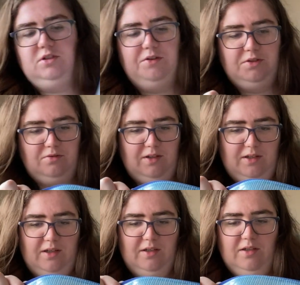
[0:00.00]
that was quick.
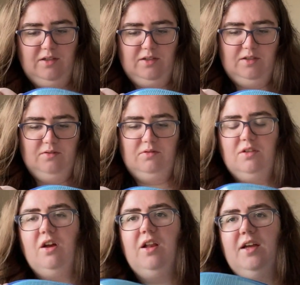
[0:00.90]

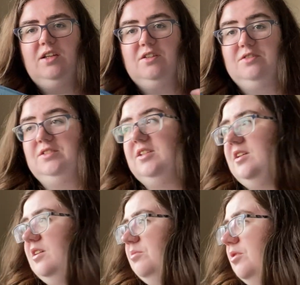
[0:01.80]
Well, not like you could see
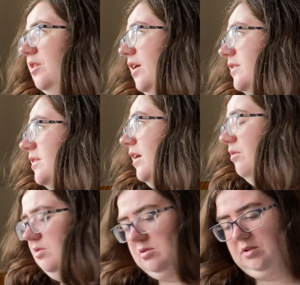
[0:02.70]
it, but that's that.
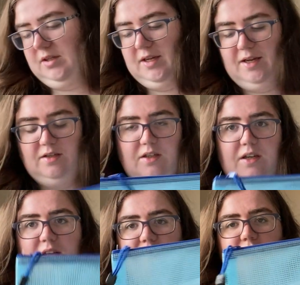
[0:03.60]
And again, you
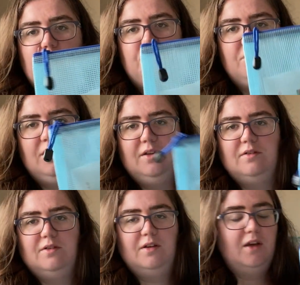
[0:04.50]
get the fabric.
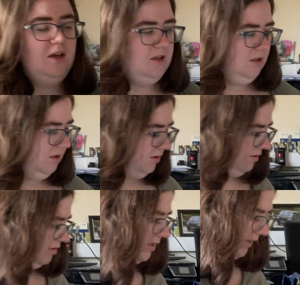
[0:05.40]

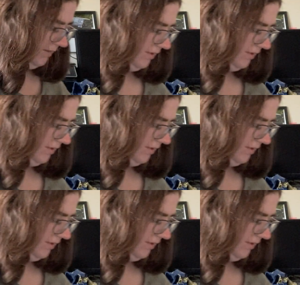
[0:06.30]
So that's the